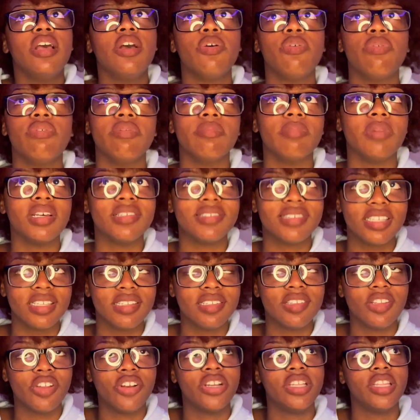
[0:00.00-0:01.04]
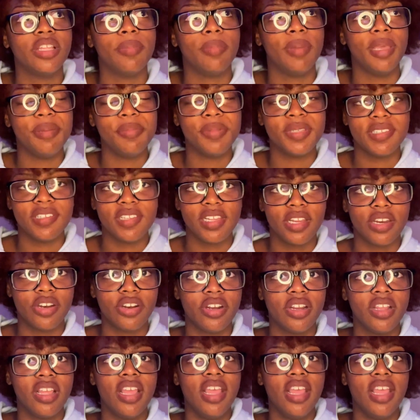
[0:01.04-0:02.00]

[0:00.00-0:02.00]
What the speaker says: with my sister and the babysitter